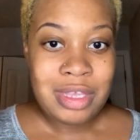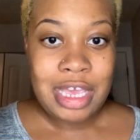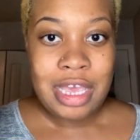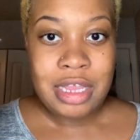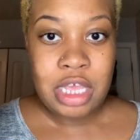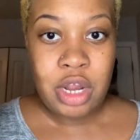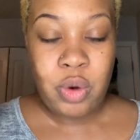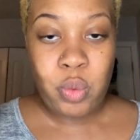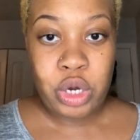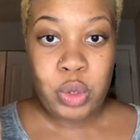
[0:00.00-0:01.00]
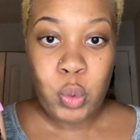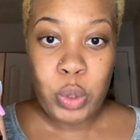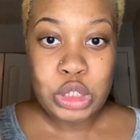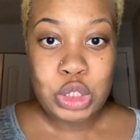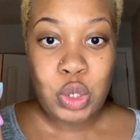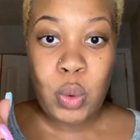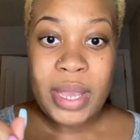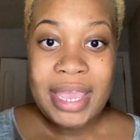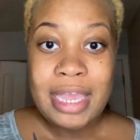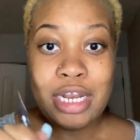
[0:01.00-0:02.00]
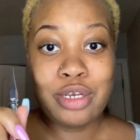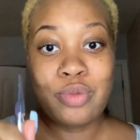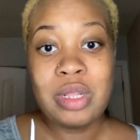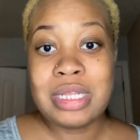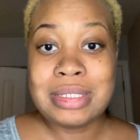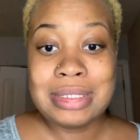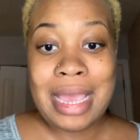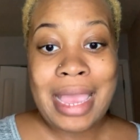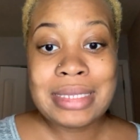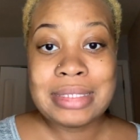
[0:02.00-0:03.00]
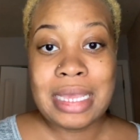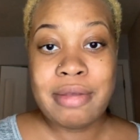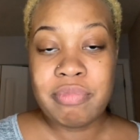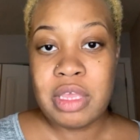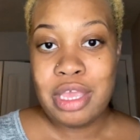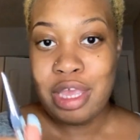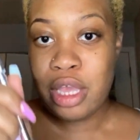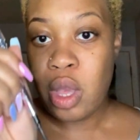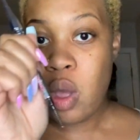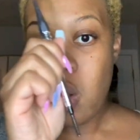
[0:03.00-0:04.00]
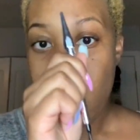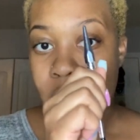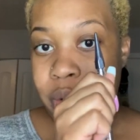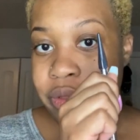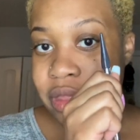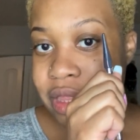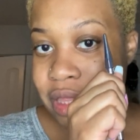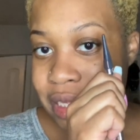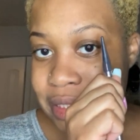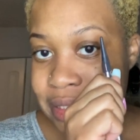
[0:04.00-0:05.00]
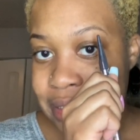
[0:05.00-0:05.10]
And then we're going to go ahead and do the exact same thing on this